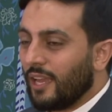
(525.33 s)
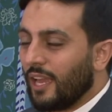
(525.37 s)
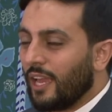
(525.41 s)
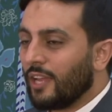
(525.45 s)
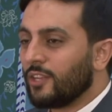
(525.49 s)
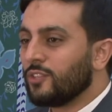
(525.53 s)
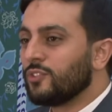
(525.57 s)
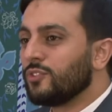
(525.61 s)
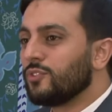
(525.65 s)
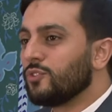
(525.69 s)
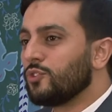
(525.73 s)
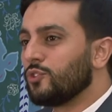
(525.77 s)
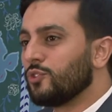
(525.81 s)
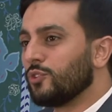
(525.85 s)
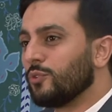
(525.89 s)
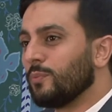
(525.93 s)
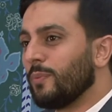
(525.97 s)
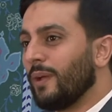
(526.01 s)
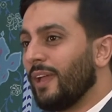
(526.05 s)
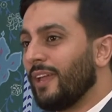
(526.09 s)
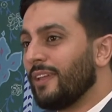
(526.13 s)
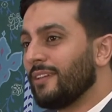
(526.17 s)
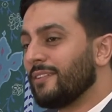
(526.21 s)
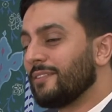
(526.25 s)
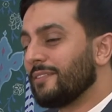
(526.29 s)
and
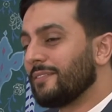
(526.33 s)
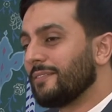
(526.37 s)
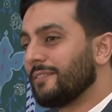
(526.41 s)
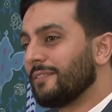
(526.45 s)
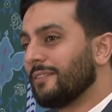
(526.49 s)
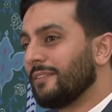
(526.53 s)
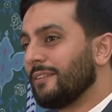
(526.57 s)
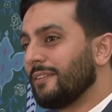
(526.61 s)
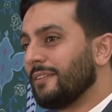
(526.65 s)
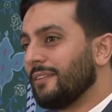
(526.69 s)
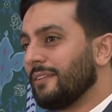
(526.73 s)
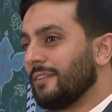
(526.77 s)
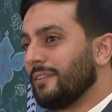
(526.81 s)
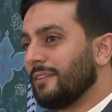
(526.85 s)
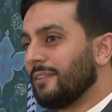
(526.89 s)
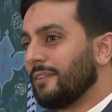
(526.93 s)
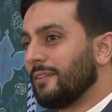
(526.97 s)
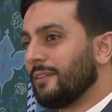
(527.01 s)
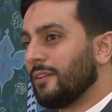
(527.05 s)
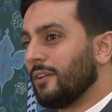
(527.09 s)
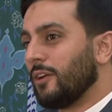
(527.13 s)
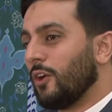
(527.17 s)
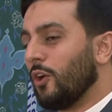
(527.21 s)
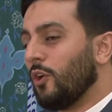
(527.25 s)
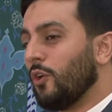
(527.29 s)
Shubair
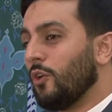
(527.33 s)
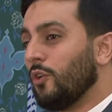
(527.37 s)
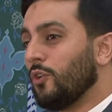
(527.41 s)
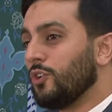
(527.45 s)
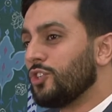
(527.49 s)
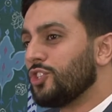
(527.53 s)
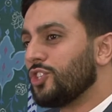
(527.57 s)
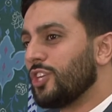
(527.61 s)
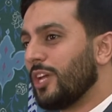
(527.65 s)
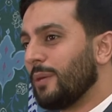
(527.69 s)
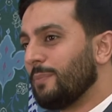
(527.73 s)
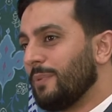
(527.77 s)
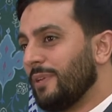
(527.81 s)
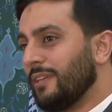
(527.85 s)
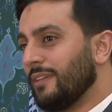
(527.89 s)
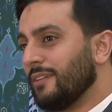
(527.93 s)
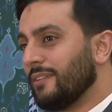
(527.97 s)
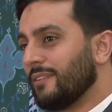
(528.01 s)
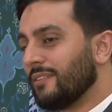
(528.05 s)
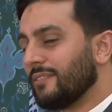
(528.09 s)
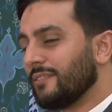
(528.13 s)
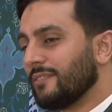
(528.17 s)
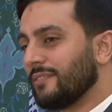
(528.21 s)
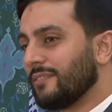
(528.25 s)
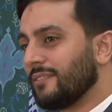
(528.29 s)
or
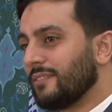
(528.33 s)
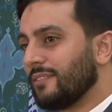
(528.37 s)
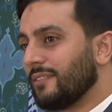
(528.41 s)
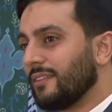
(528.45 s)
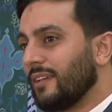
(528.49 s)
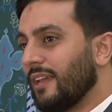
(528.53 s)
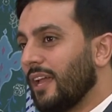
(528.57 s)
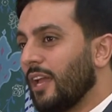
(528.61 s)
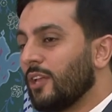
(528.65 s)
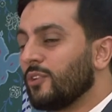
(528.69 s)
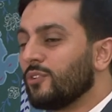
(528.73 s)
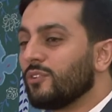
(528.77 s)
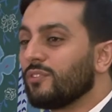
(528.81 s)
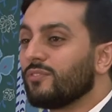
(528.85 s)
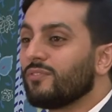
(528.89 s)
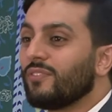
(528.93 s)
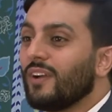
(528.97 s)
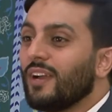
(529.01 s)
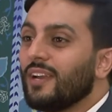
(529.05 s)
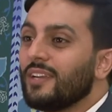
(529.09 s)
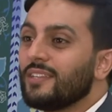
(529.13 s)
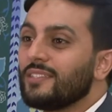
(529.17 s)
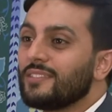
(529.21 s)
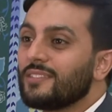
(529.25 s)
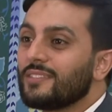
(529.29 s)
Shabir, and you'll
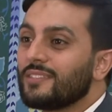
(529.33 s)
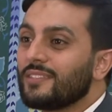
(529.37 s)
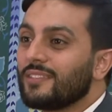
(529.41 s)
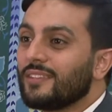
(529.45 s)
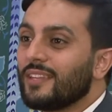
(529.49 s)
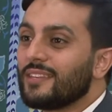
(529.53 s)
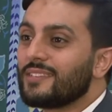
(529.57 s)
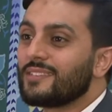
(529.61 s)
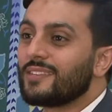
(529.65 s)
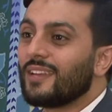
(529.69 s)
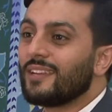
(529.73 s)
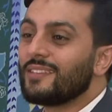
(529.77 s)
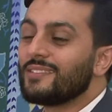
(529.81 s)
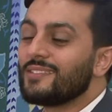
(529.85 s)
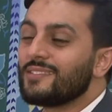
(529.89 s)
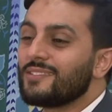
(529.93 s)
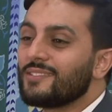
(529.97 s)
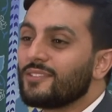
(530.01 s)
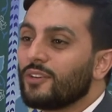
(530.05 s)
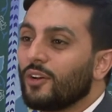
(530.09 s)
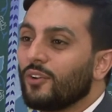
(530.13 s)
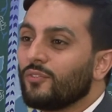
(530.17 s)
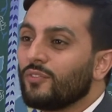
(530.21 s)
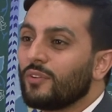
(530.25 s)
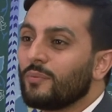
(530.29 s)
find the
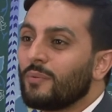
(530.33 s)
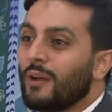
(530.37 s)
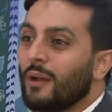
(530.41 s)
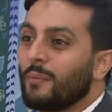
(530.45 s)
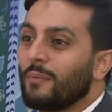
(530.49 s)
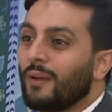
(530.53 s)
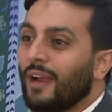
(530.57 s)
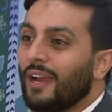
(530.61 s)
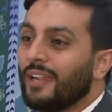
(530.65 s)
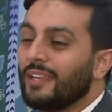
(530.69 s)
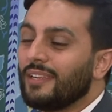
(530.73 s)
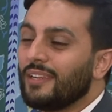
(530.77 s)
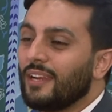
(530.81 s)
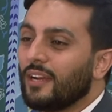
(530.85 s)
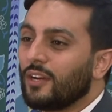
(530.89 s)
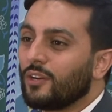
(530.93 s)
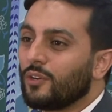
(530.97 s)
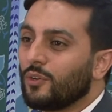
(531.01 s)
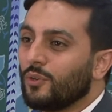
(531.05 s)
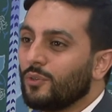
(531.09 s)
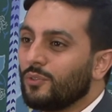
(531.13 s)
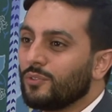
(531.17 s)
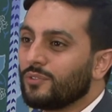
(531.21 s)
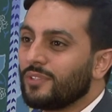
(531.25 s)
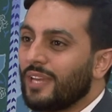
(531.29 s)
sons of Imam Ali are
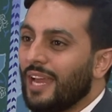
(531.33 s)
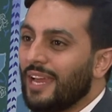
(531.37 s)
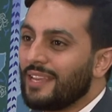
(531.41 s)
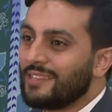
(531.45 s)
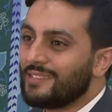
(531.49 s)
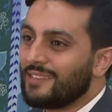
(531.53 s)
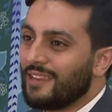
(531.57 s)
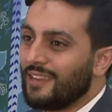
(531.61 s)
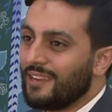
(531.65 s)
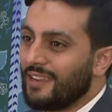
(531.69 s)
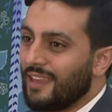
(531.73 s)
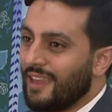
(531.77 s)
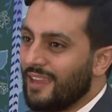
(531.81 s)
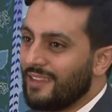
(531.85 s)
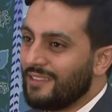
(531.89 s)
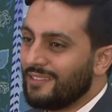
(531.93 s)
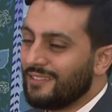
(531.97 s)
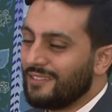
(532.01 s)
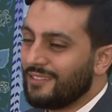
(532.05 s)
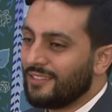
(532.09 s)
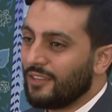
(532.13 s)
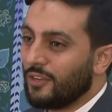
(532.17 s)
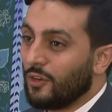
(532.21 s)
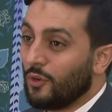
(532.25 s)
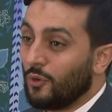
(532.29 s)
called Hassan and
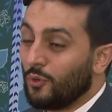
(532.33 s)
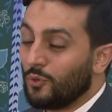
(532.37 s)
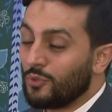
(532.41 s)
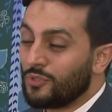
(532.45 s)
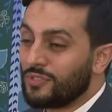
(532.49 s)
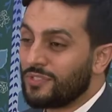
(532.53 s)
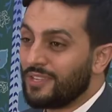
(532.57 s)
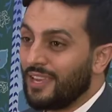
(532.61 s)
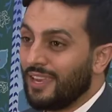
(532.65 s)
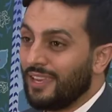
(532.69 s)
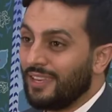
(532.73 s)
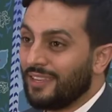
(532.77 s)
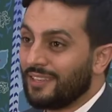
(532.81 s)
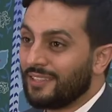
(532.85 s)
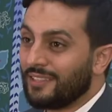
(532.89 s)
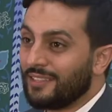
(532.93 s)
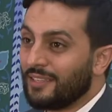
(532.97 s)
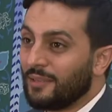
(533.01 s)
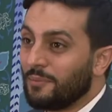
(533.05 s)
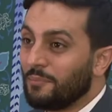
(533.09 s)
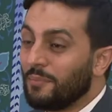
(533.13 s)
Hussein,